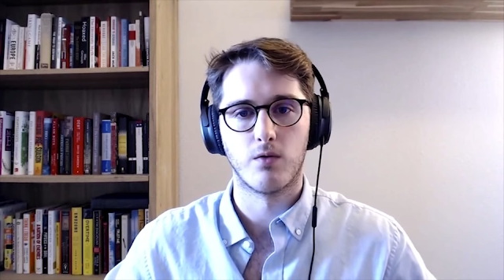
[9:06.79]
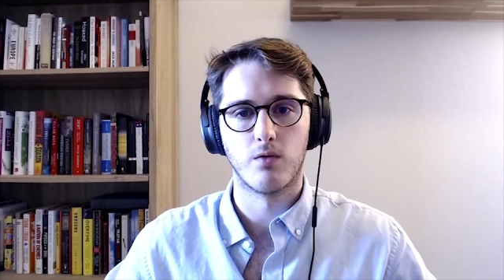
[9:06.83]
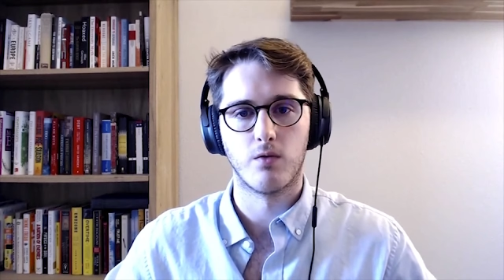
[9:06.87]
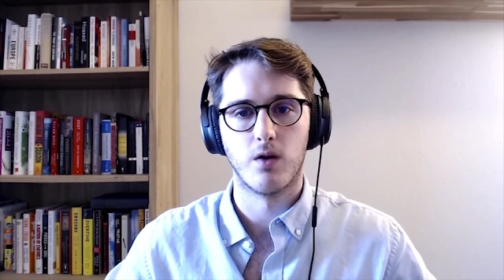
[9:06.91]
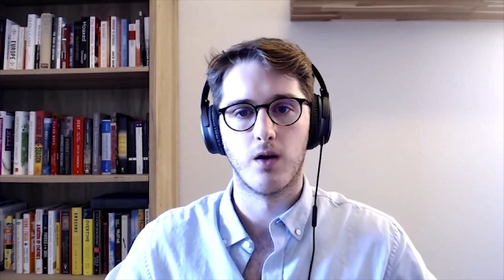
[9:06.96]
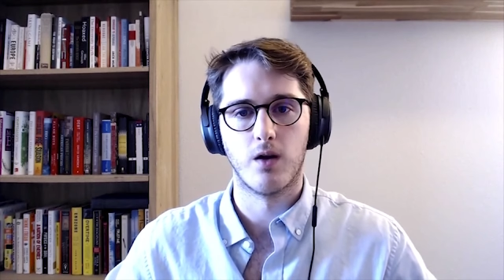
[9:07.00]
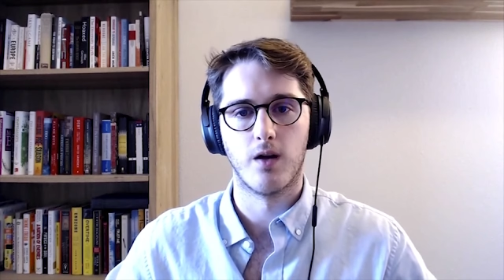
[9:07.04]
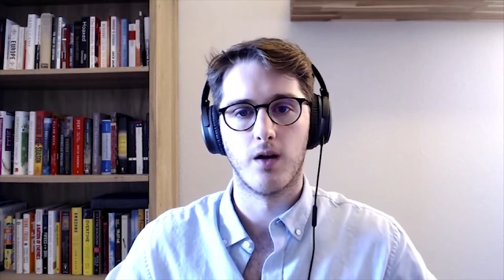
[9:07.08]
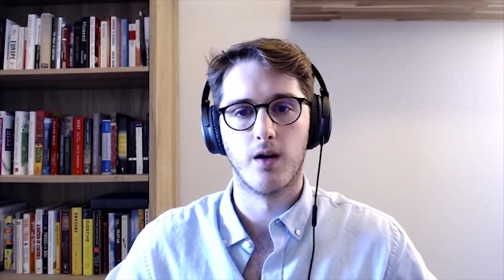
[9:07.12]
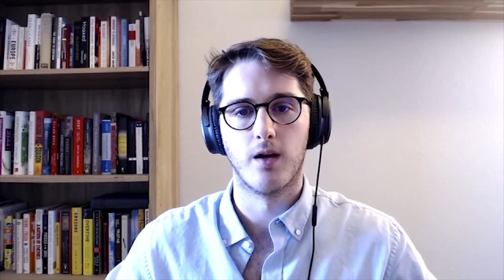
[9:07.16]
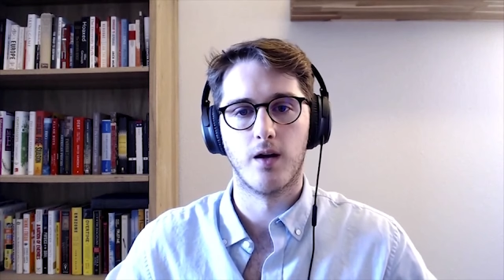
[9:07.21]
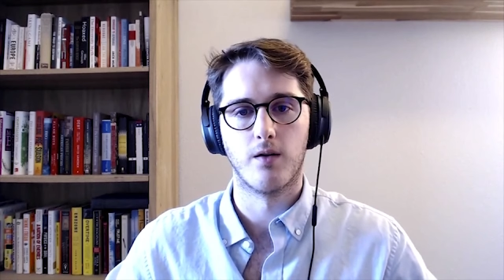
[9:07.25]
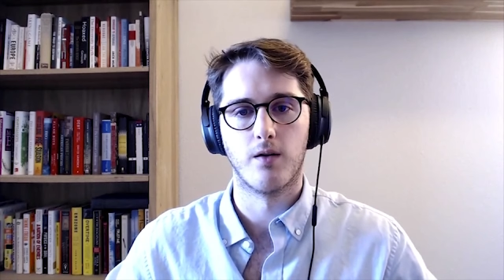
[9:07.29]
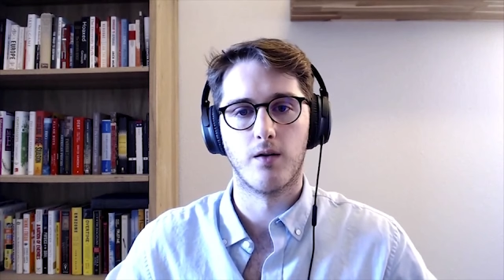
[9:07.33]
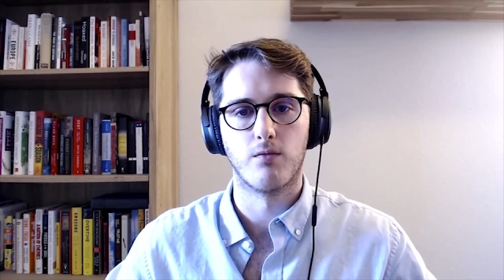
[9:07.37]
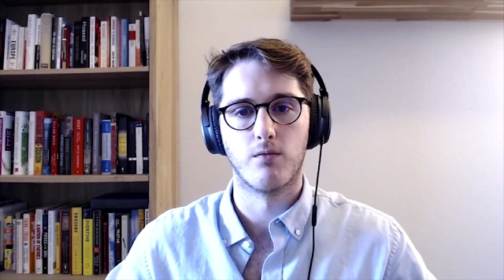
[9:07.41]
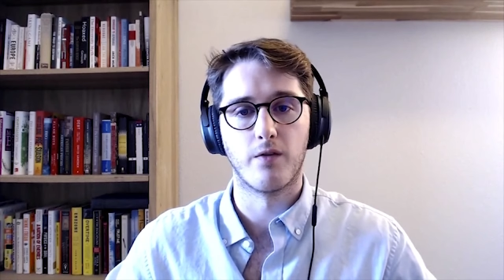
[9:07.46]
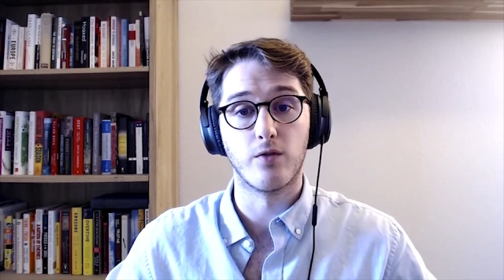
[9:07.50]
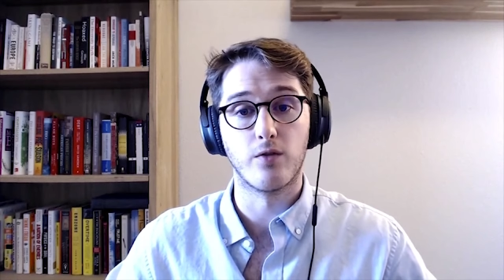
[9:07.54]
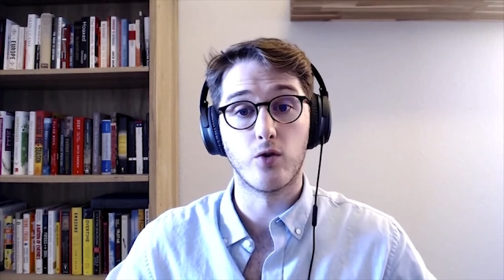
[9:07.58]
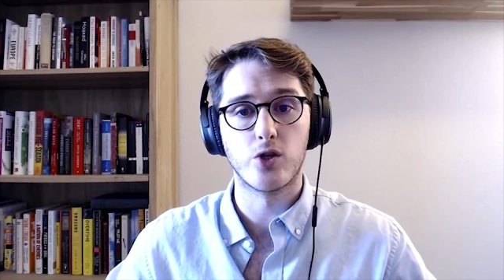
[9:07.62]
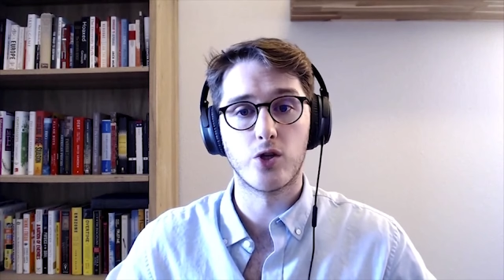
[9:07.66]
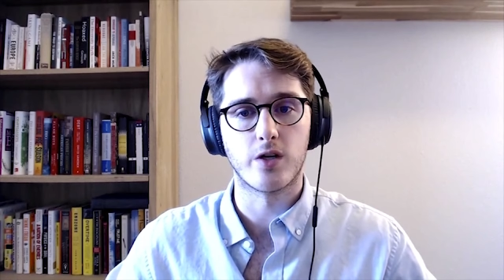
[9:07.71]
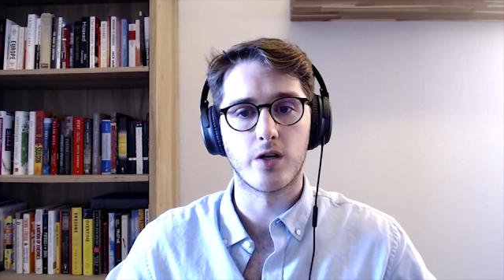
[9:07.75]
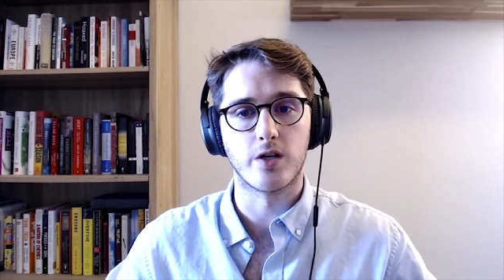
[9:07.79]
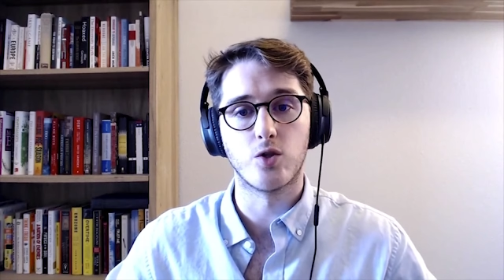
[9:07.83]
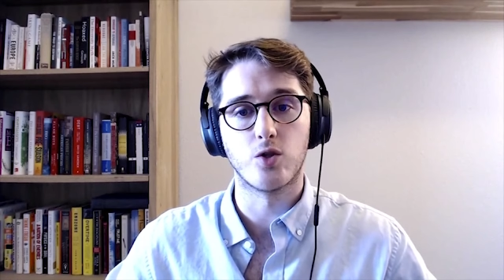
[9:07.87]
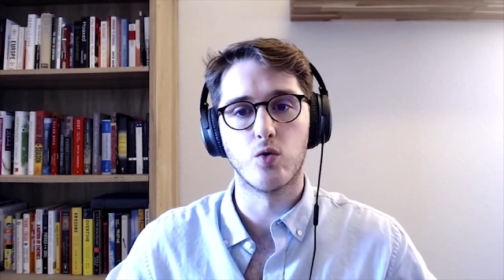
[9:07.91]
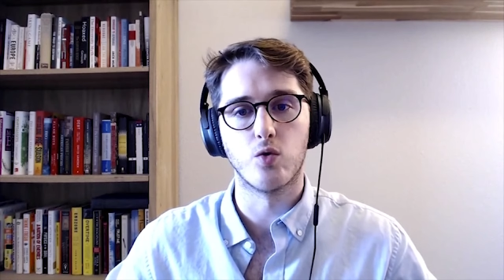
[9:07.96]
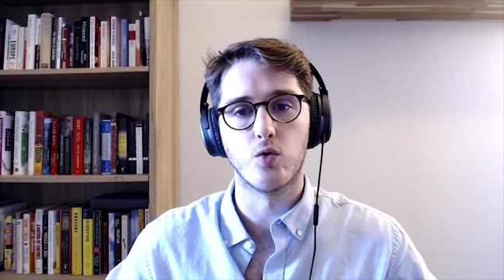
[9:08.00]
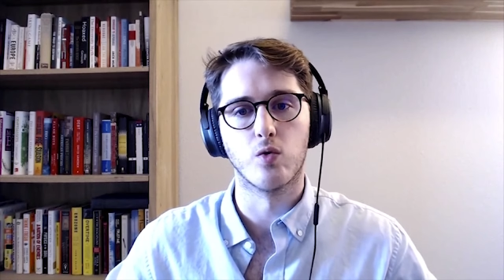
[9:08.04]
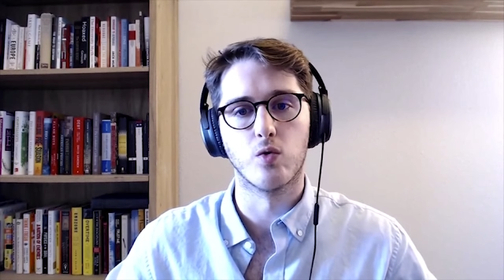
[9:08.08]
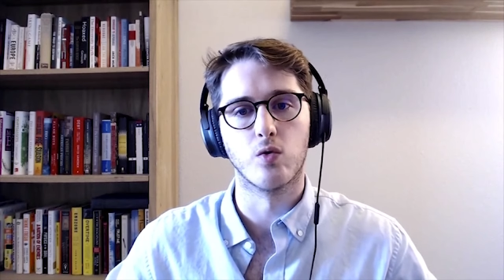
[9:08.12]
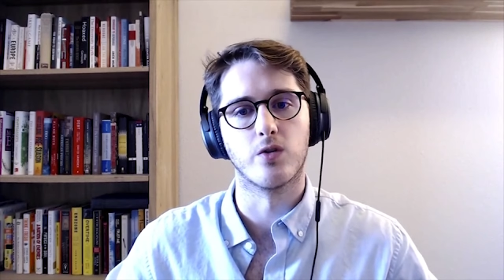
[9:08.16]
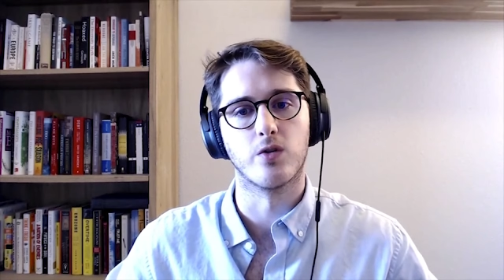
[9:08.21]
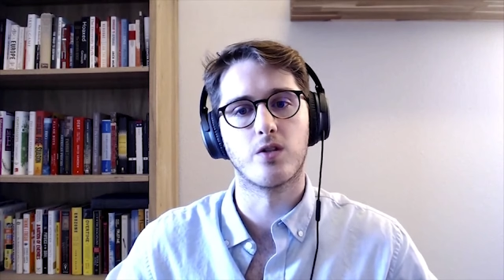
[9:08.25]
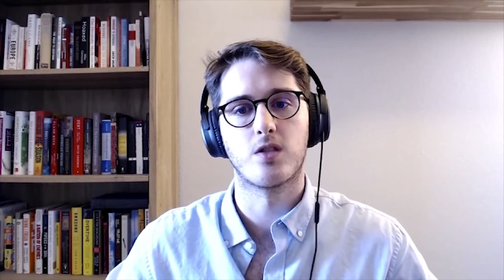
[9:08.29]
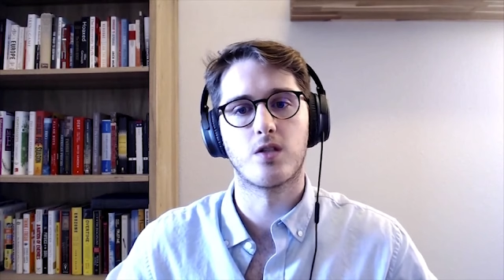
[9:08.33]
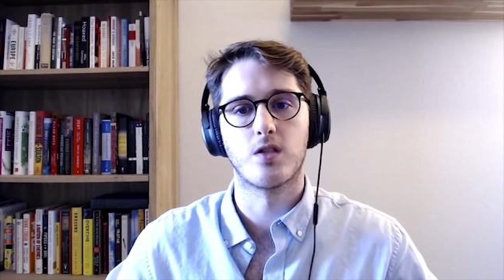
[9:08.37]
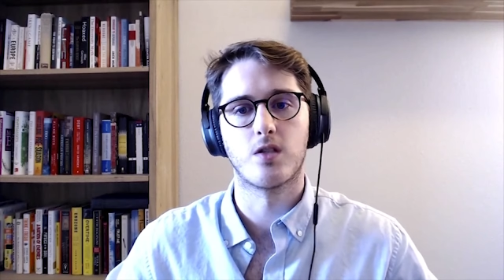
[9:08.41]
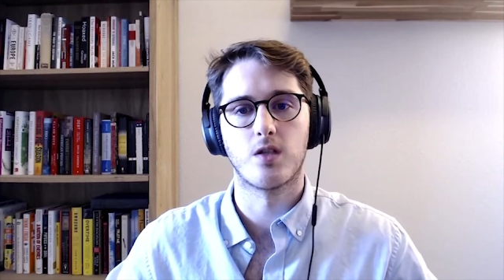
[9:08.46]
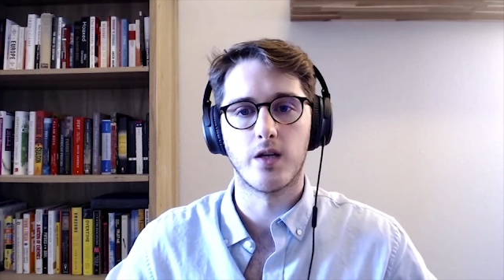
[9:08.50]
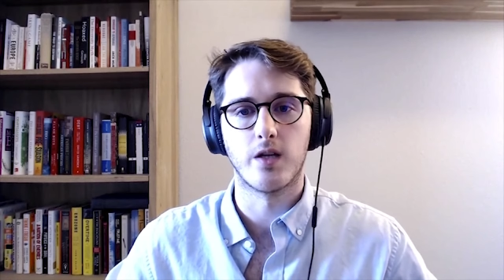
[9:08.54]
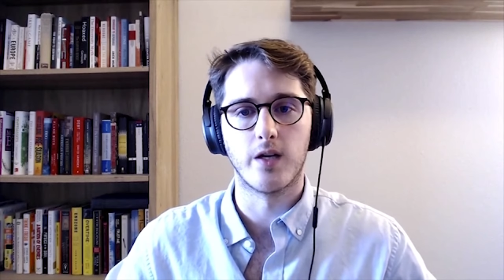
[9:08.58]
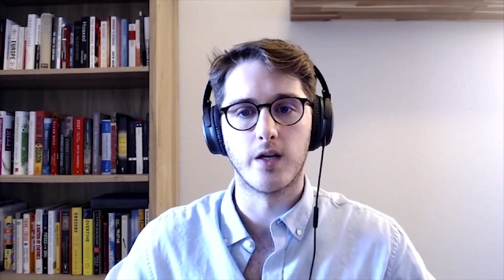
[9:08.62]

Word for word: uh, revolutionary tools